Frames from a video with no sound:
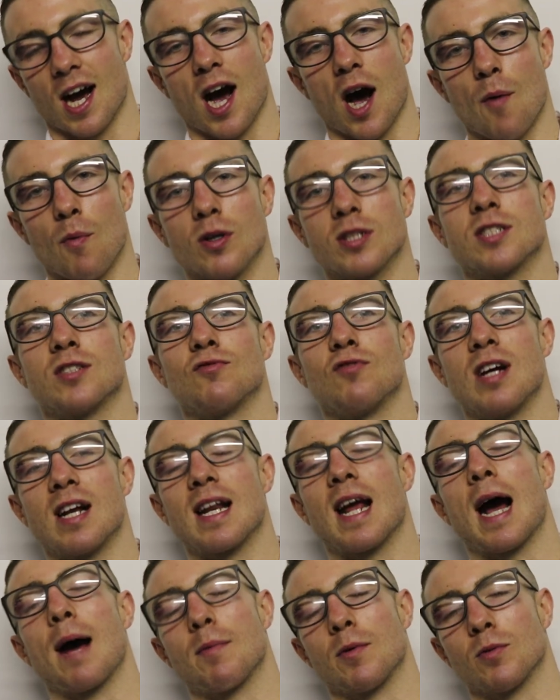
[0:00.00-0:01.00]
I wasn't
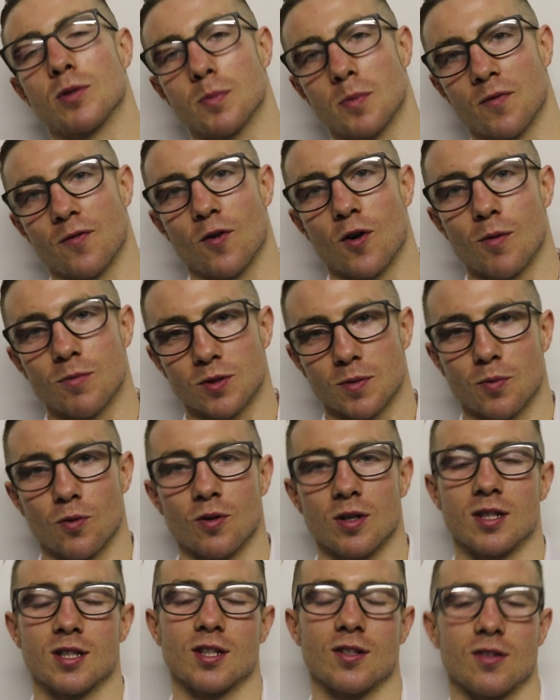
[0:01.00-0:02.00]
really happy with the performance I
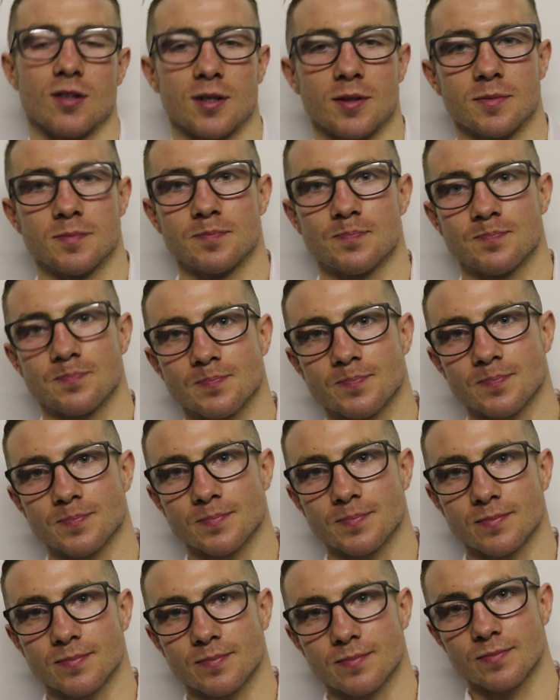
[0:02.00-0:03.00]
put in. Is that how it should be though?
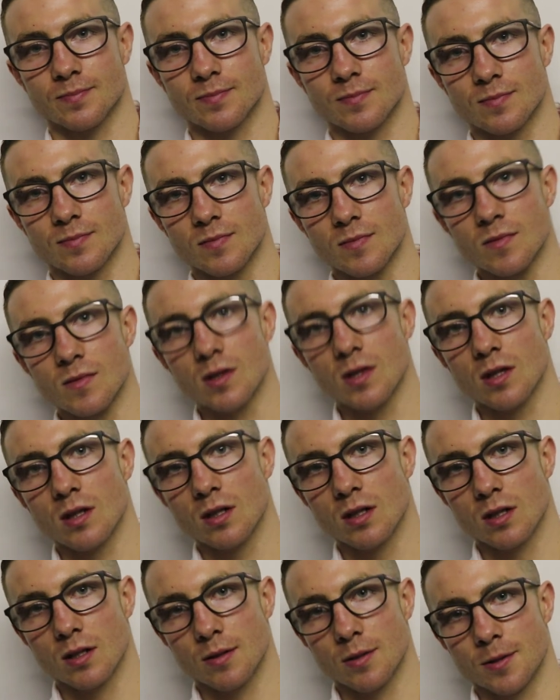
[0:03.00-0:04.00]
If we've been, is that how it should
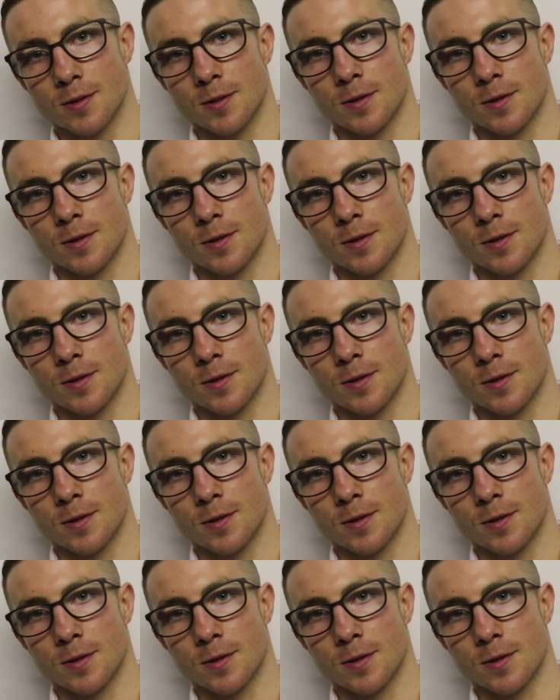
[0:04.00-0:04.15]
be?